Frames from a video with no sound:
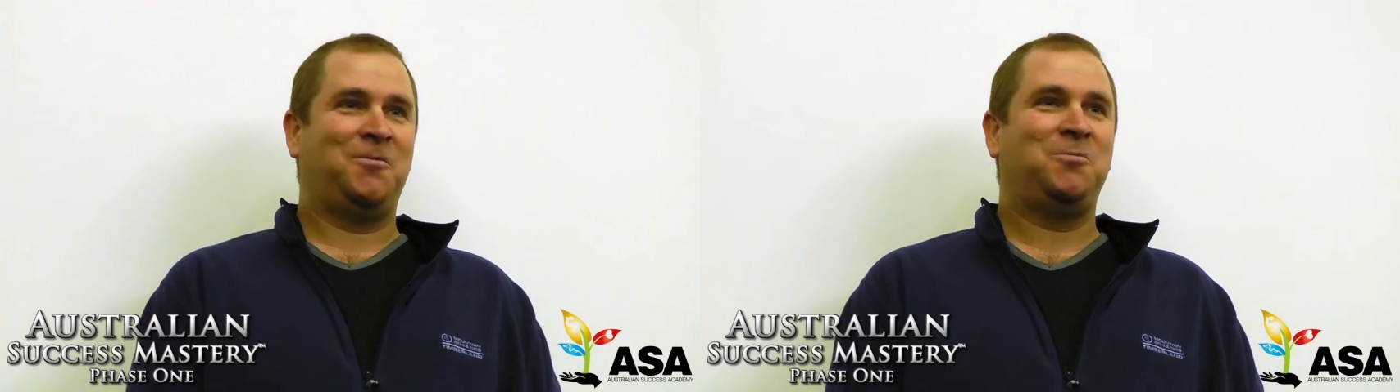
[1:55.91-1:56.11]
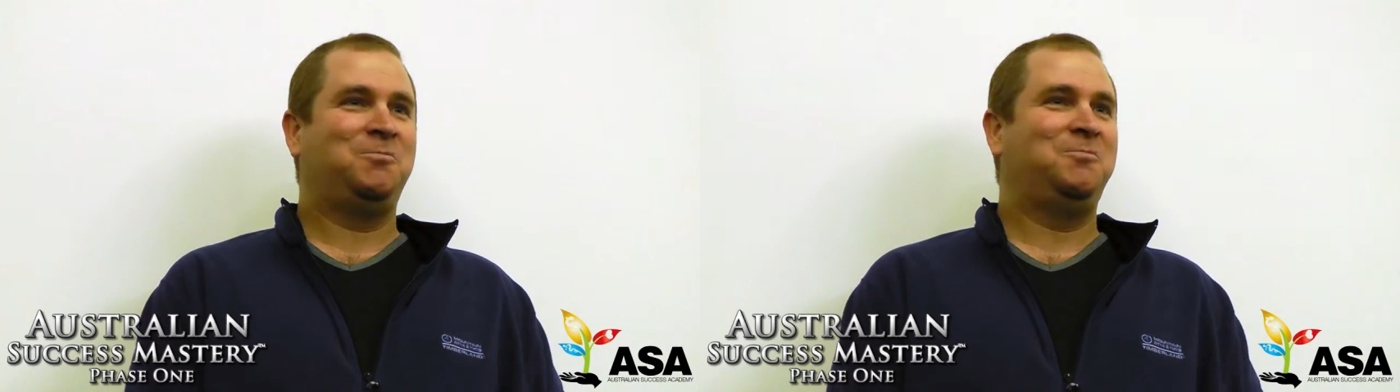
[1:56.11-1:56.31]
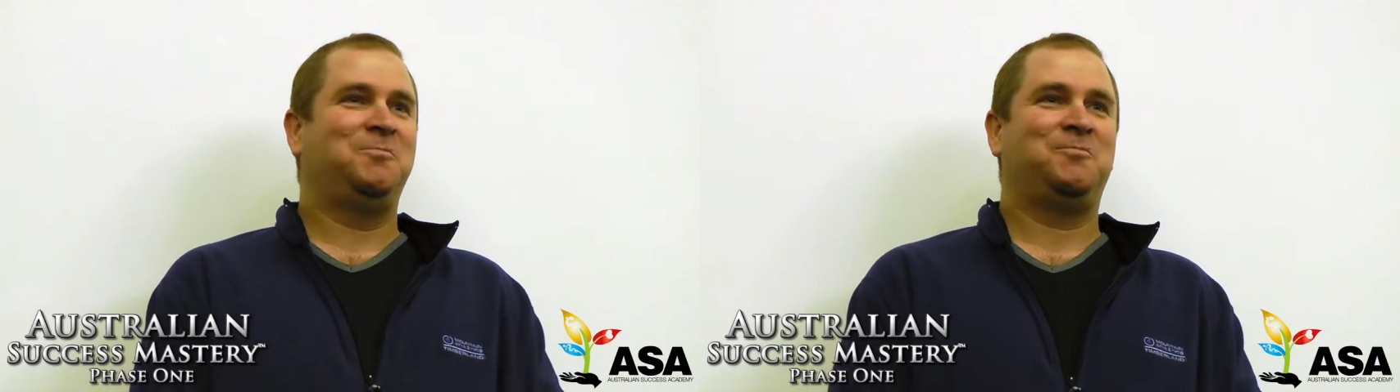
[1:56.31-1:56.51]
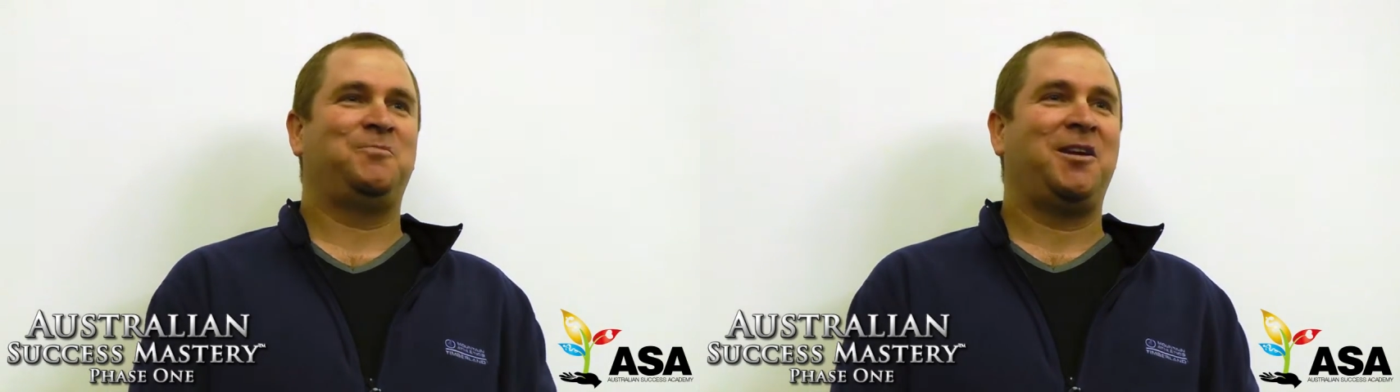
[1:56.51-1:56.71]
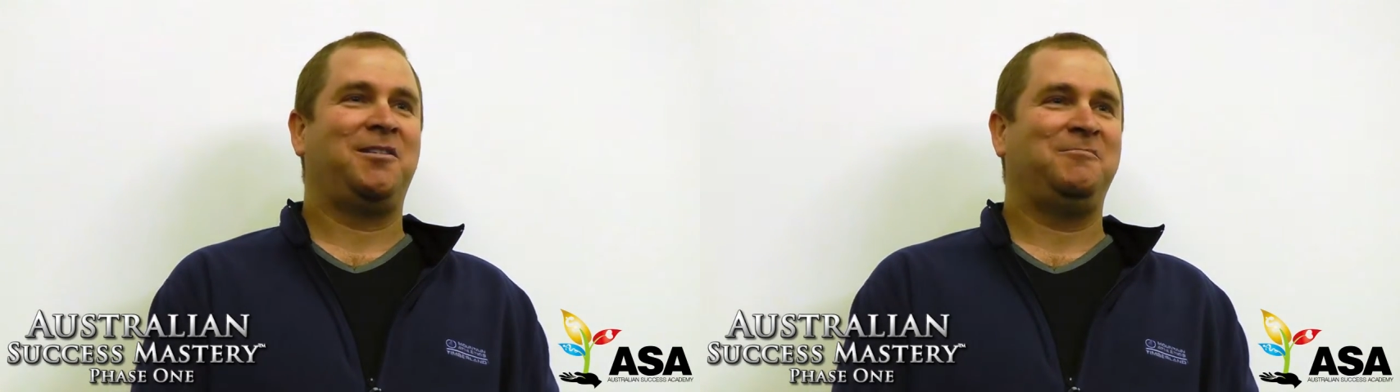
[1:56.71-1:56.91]
full
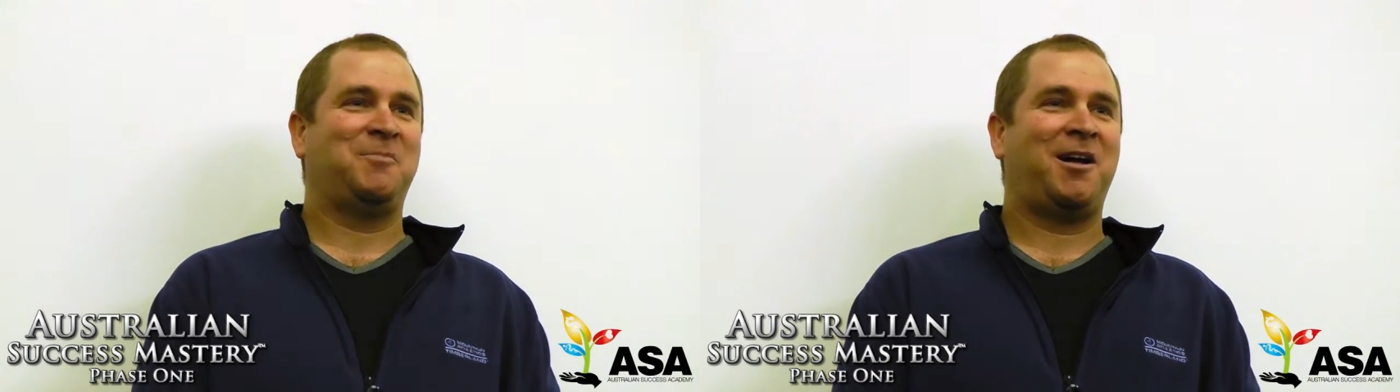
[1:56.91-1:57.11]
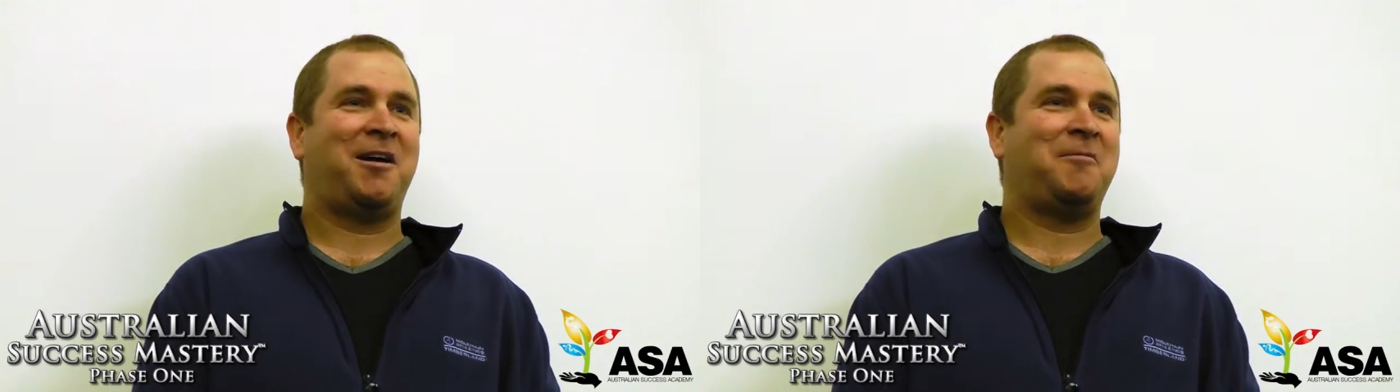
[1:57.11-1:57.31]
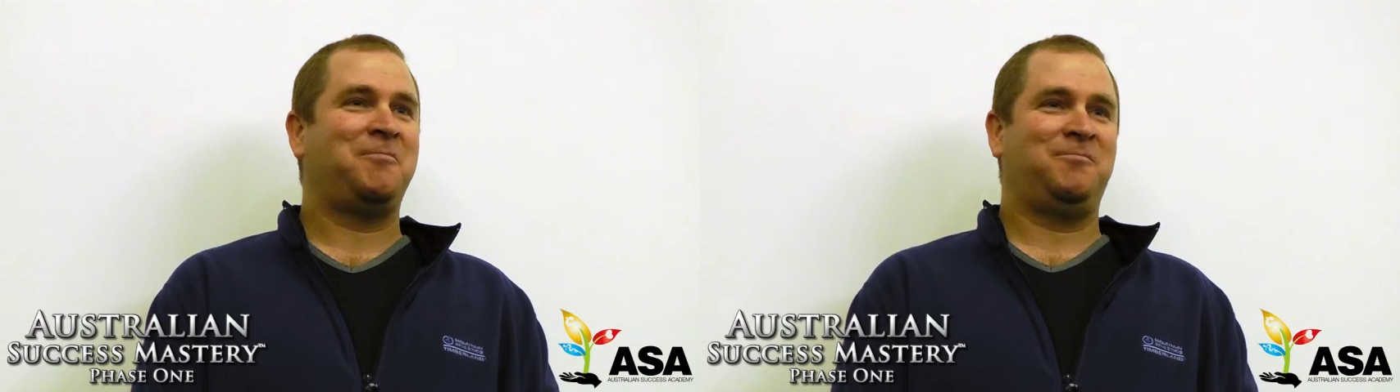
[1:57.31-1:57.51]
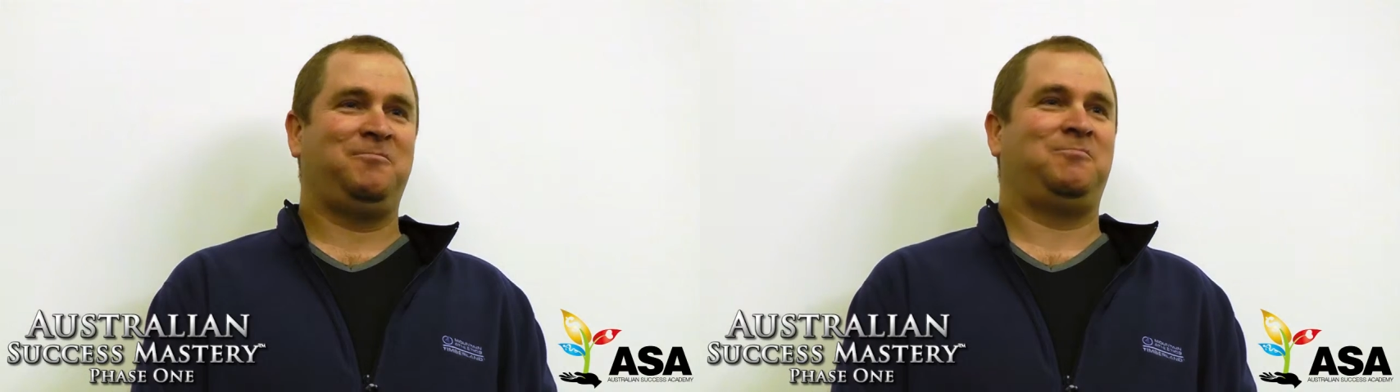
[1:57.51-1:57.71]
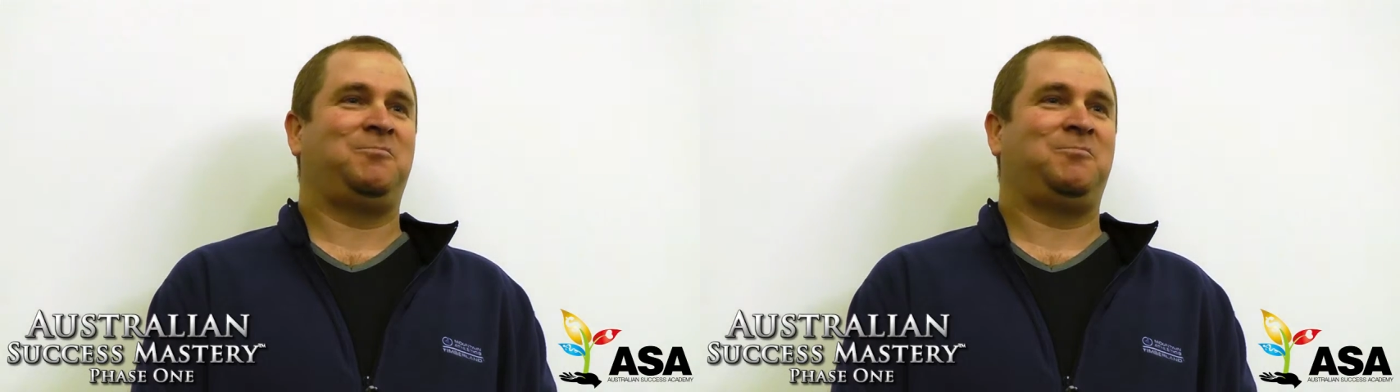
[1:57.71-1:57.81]
you know, um,